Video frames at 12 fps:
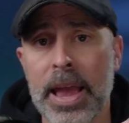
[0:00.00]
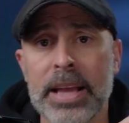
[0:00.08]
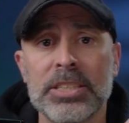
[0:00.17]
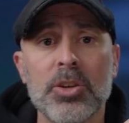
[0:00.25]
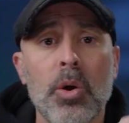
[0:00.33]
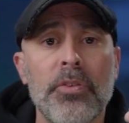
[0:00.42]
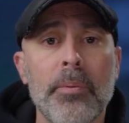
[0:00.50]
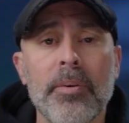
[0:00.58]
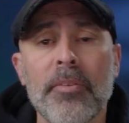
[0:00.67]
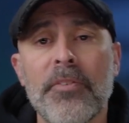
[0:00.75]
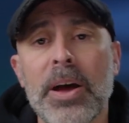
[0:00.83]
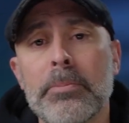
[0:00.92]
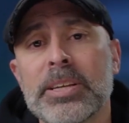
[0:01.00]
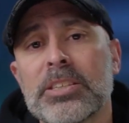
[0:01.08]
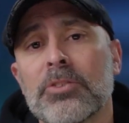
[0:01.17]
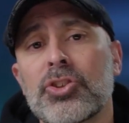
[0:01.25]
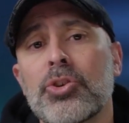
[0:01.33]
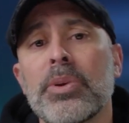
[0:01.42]
And so if I ever find
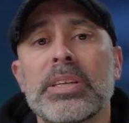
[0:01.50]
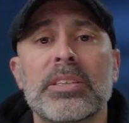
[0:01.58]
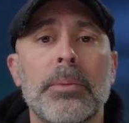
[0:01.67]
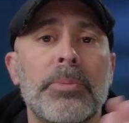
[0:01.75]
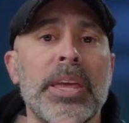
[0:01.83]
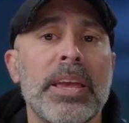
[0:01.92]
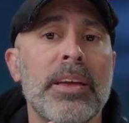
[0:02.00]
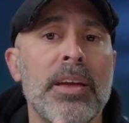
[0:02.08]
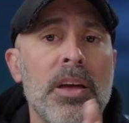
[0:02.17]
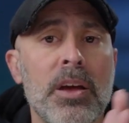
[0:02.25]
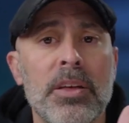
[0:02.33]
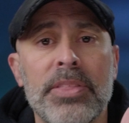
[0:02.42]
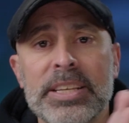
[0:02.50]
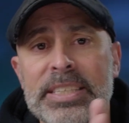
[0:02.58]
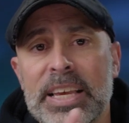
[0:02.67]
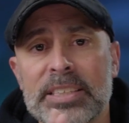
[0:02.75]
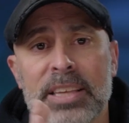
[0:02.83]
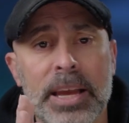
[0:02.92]
myself shooting something that
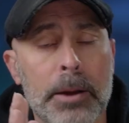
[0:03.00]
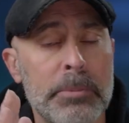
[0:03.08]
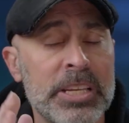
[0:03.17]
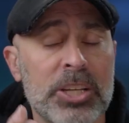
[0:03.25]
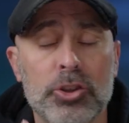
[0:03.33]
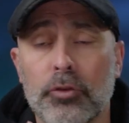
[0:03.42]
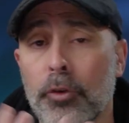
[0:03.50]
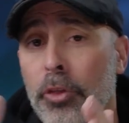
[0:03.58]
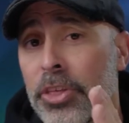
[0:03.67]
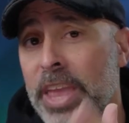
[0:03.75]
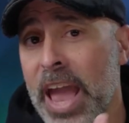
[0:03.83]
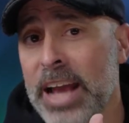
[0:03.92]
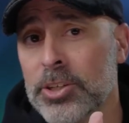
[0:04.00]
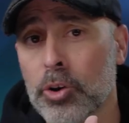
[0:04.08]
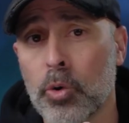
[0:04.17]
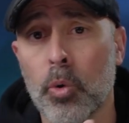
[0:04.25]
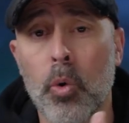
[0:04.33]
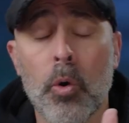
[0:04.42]
says like a potential for
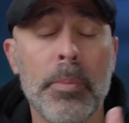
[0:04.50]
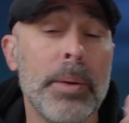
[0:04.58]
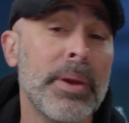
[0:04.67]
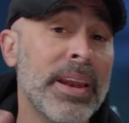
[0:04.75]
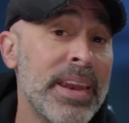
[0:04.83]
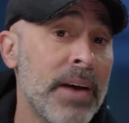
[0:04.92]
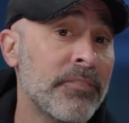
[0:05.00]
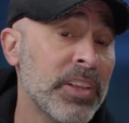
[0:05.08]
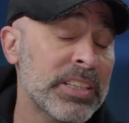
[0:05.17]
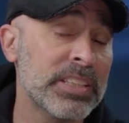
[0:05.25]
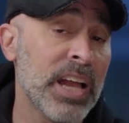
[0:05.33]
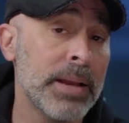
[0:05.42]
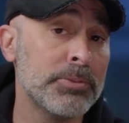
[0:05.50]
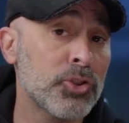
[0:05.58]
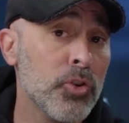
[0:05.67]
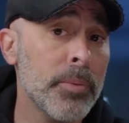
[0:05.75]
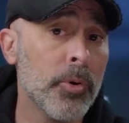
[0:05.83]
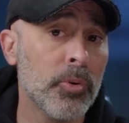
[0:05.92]
theatrical or maybe a Netflix type
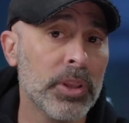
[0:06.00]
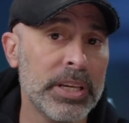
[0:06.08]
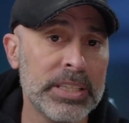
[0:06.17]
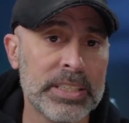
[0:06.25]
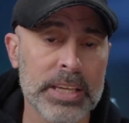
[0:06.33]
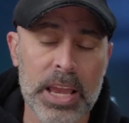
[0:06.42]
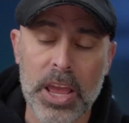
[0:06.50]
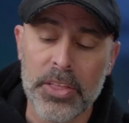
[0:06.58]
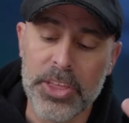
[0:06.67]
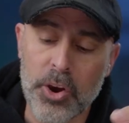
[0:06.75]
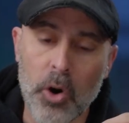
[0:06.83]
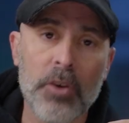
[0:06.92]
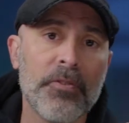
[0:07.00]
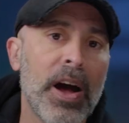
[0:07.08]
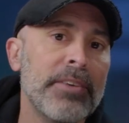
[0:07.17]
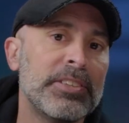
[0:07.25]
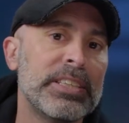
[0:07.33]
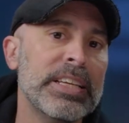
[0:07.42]
streamer release, the R
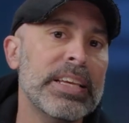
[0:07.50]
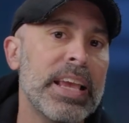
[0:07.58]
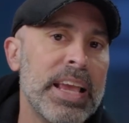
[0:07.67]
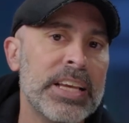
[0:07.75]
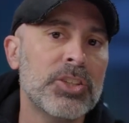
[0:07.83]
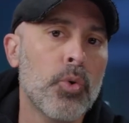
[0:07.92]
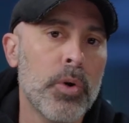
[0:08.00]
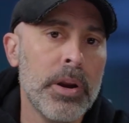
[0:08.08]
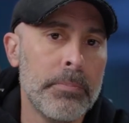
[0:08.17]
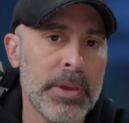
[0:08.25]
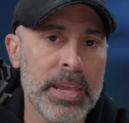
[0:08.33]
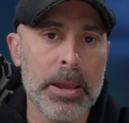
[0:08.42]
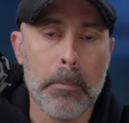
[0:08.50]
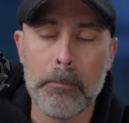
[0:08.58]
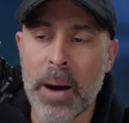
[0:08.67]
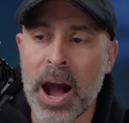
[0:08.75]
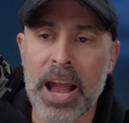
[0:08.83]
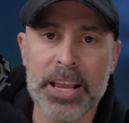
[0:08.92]
five C is going to be
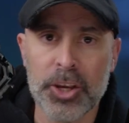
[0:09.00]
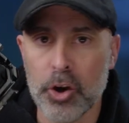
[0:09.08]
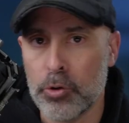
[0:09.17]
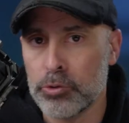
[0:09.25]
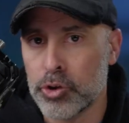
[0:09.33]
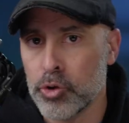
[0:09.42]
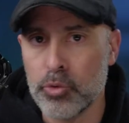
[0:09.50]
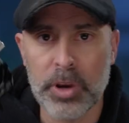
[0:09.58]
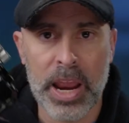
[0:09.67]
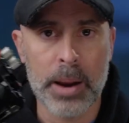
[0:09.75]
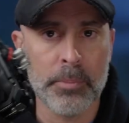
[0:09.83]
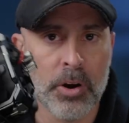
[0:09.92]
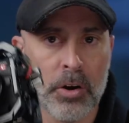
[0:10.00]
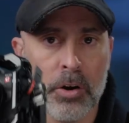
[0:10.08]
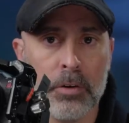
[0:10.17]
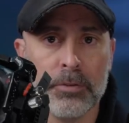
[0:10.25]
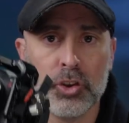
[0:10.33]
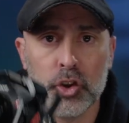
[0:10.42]
my go-to camera
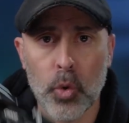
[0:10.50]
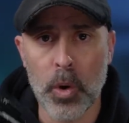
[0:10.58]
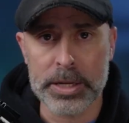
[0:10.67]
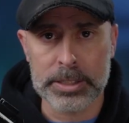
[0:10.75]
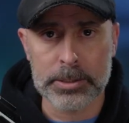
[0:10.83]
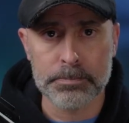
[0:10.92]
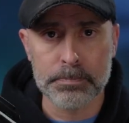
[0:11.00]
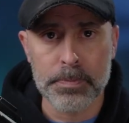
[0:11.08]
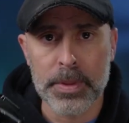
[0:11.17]
of choice.